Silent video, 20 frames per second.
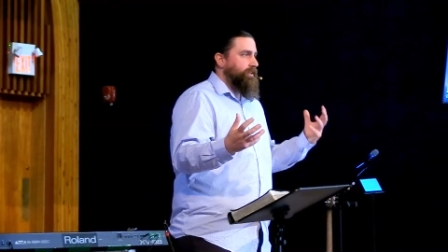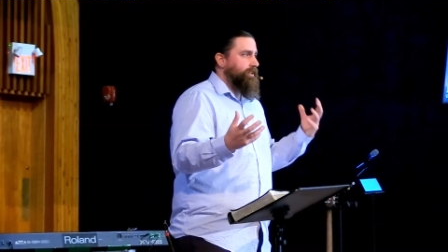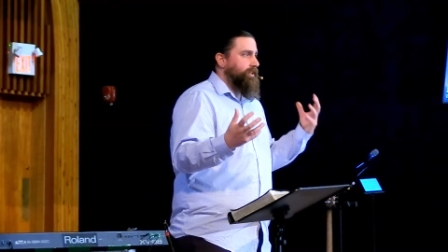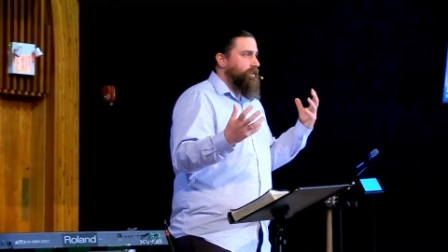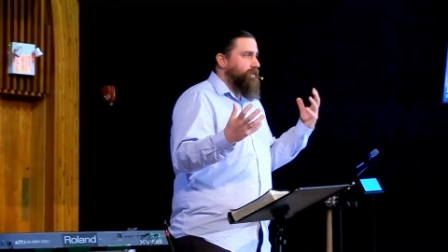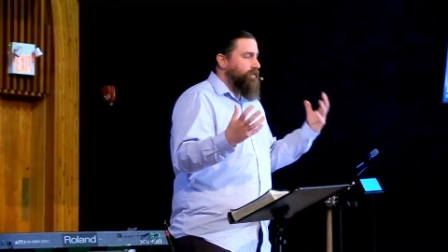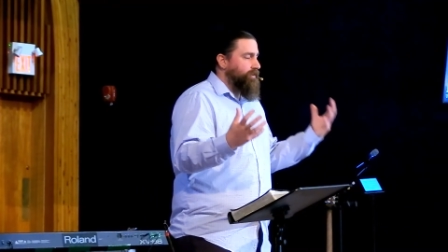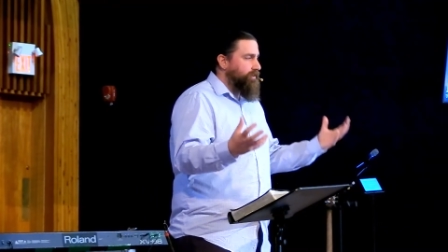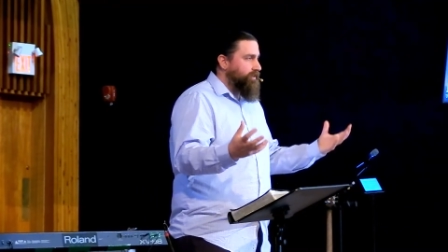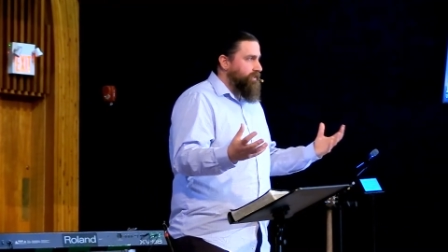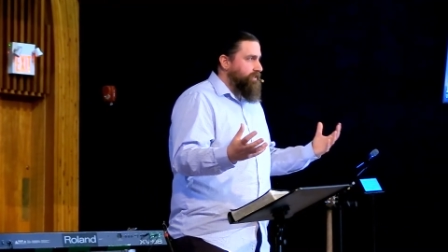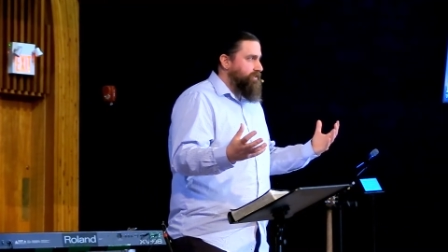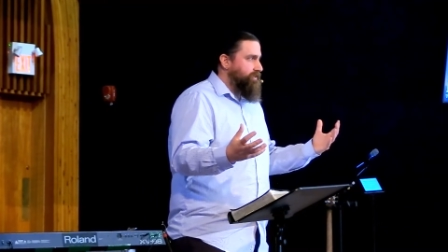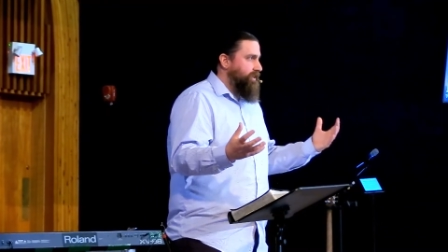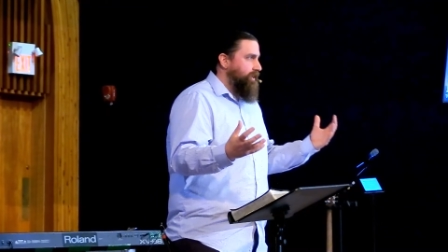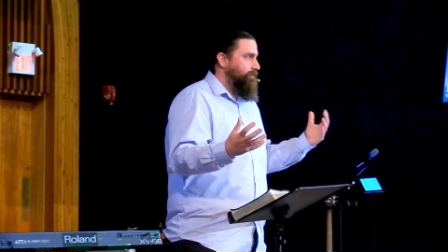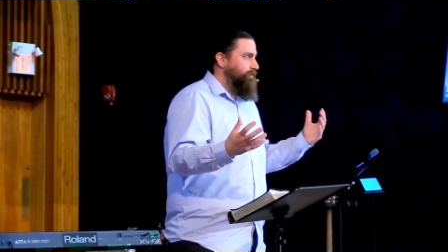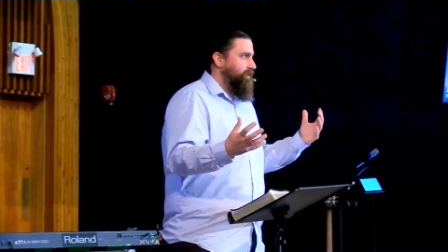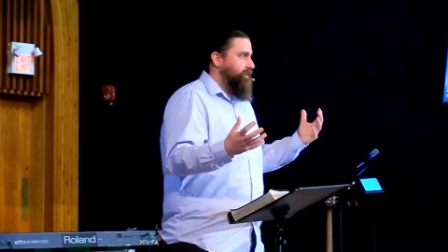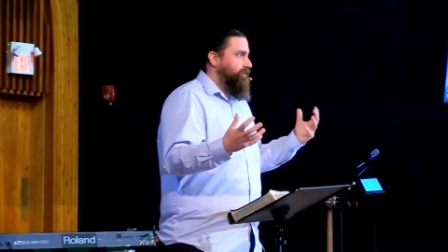The early
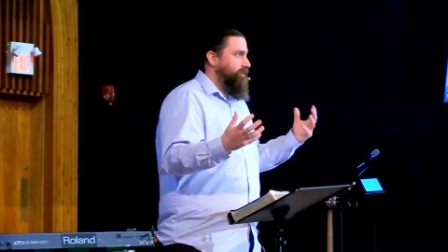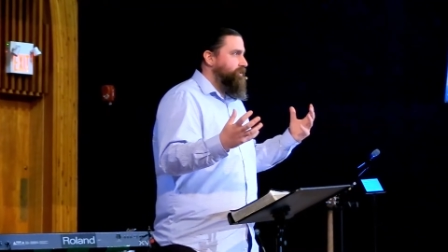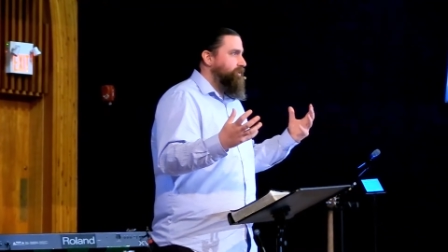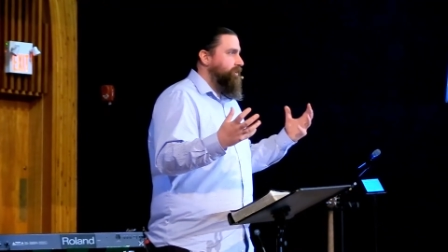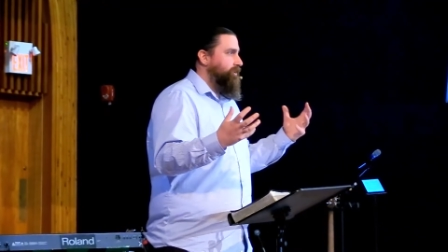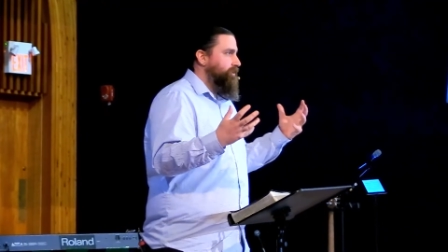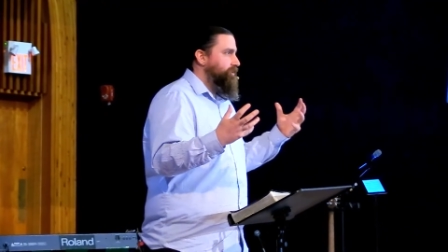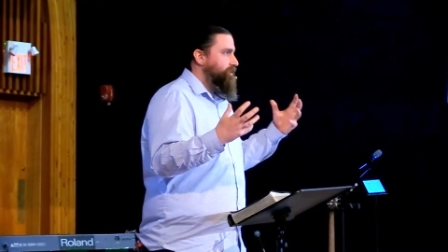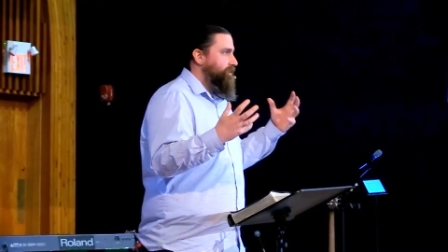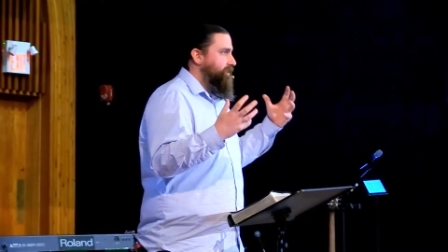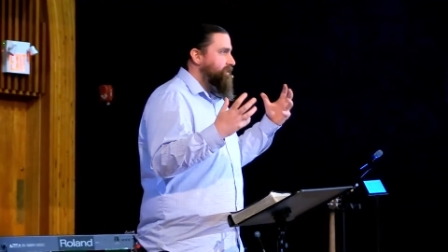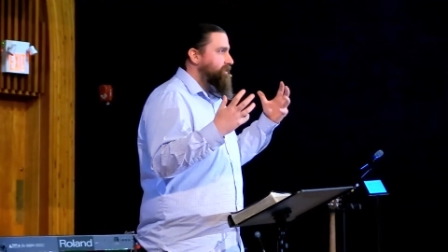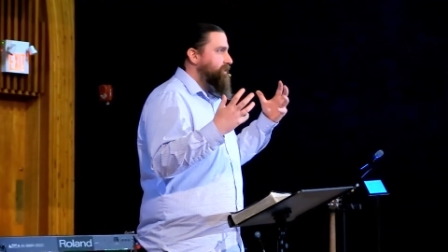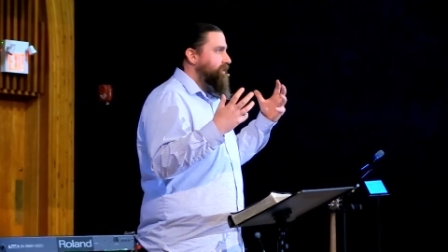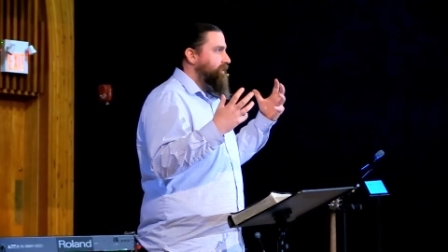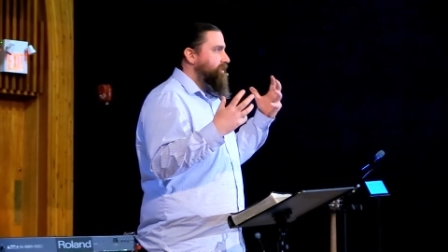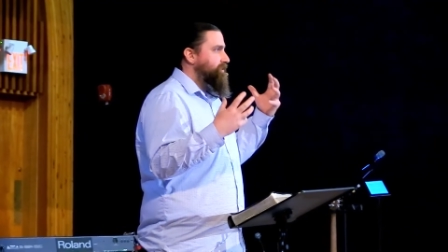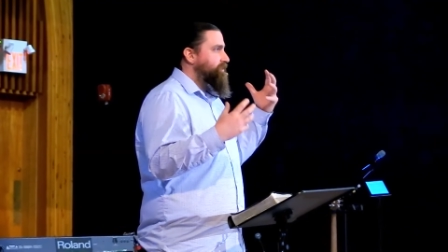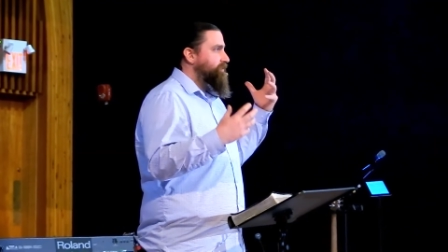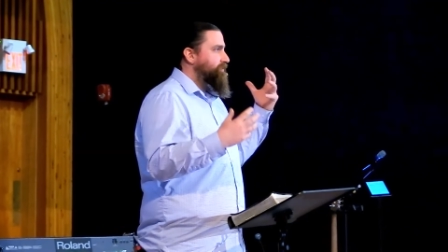statement of the church is
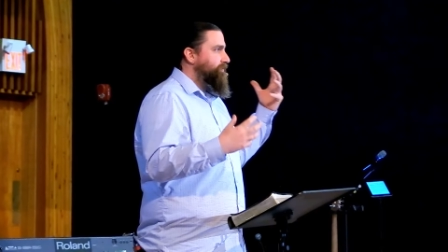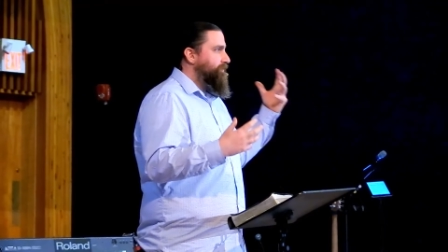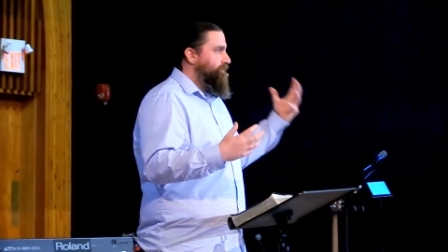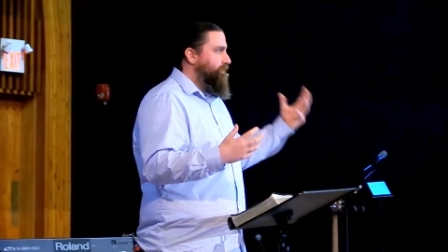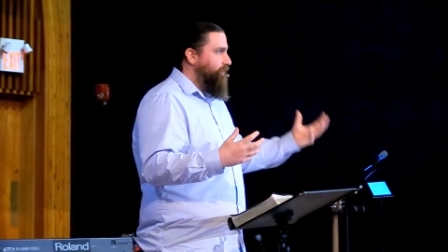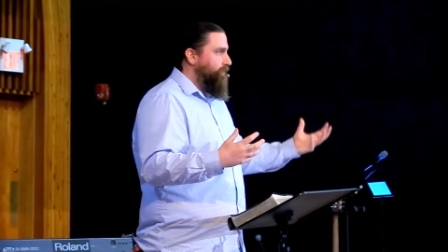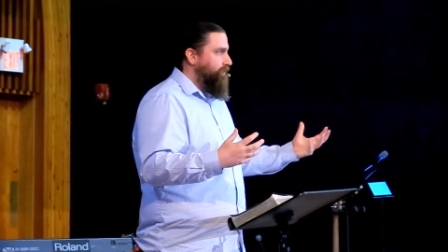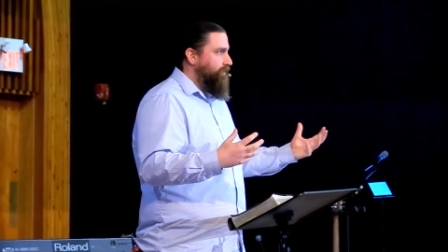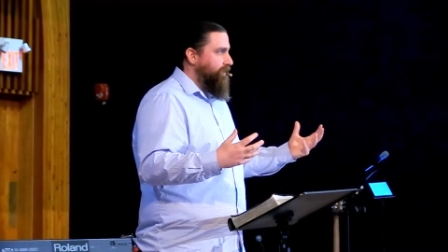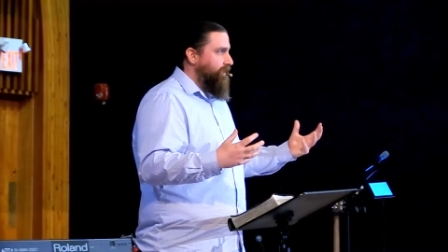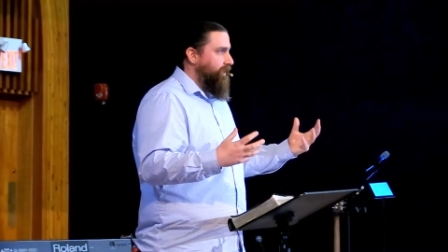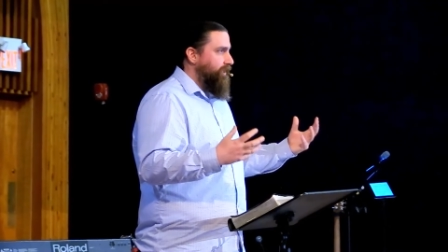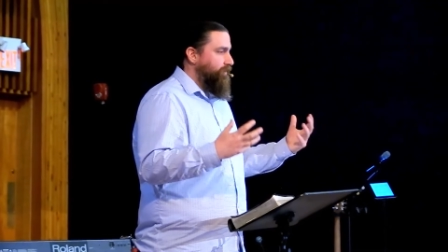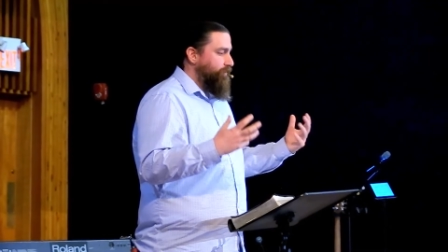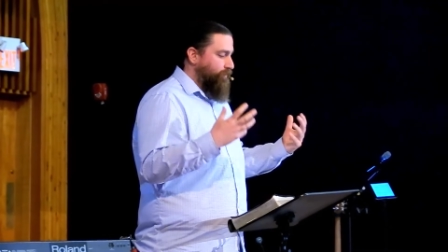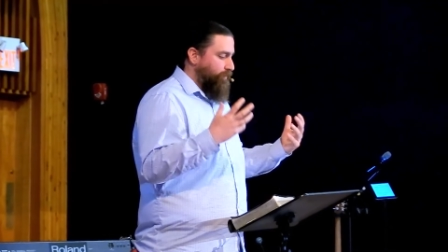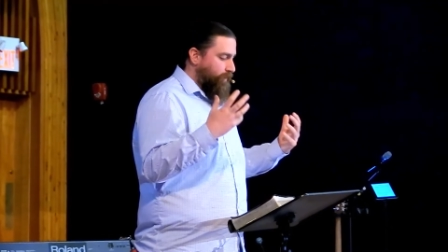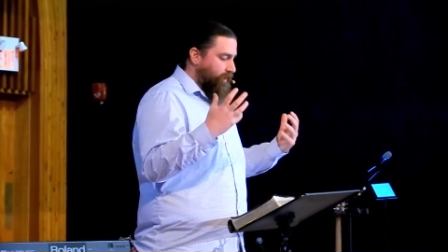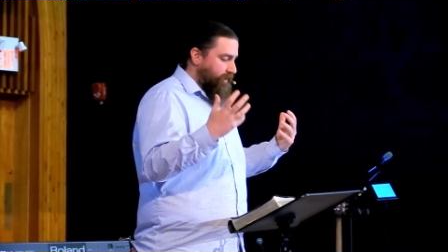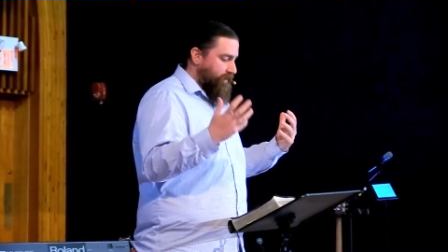he is fully,
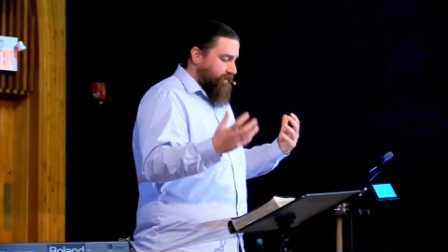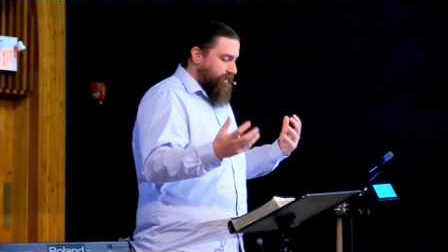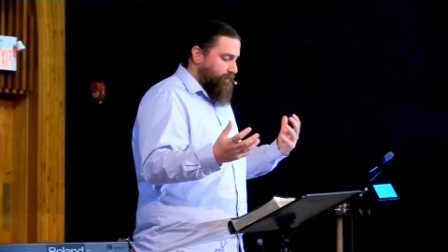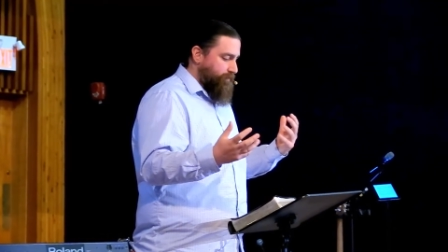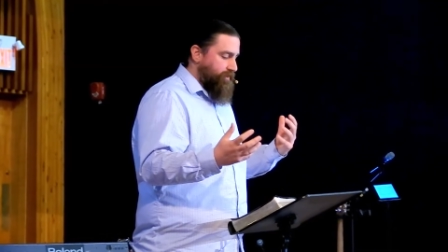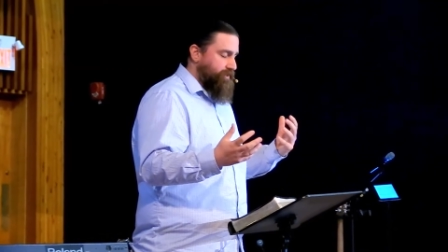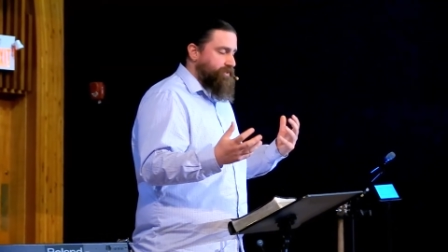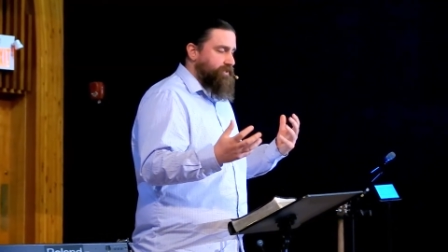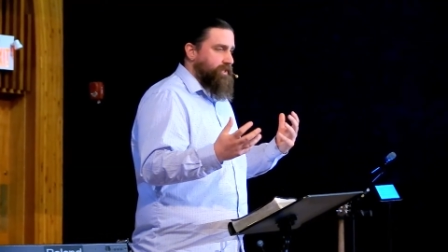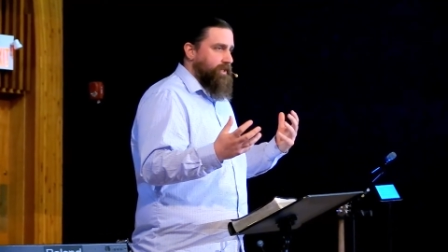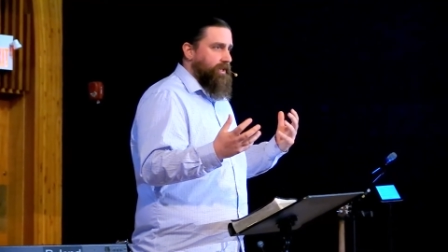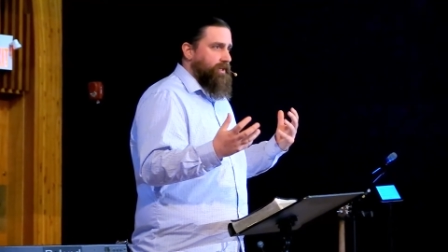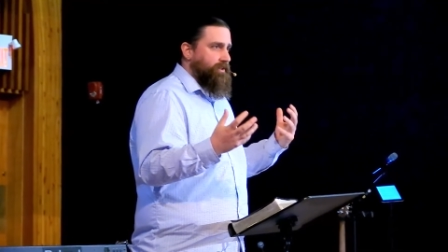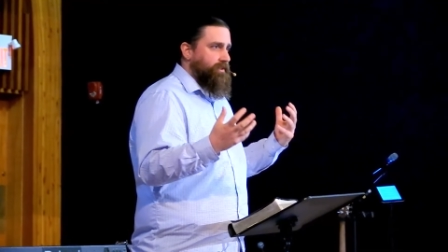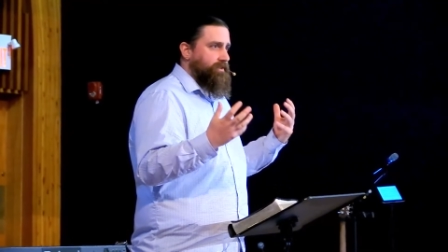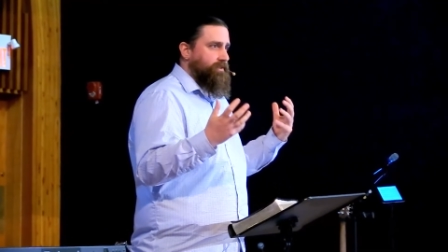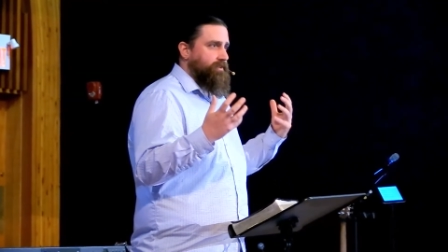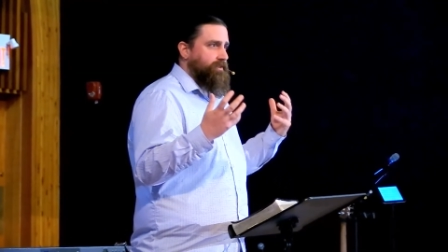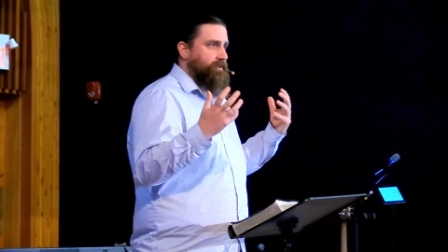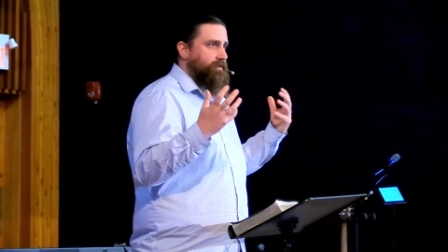100%
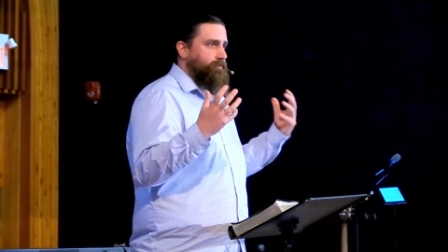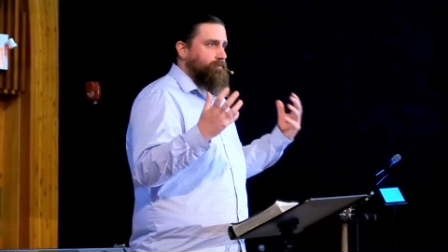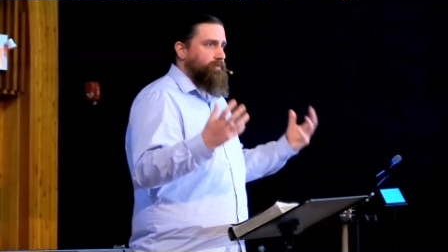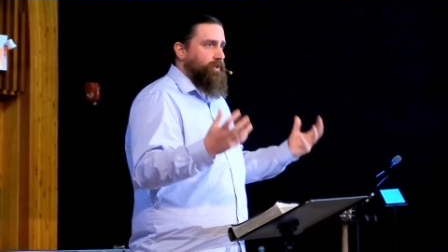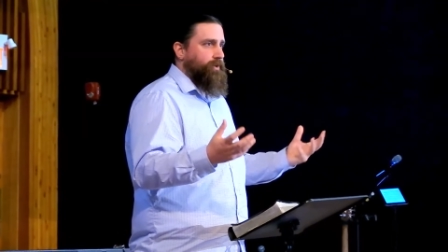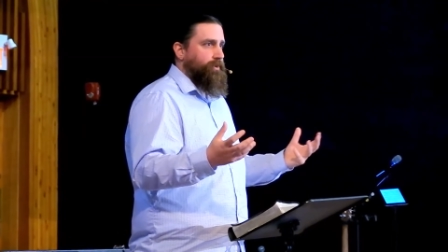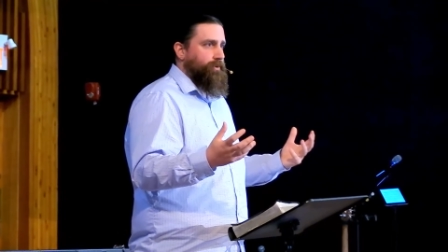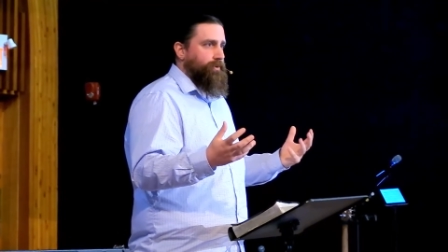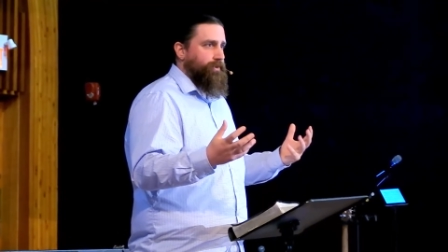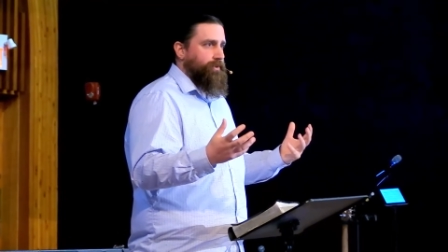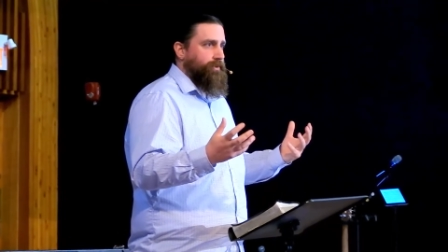both.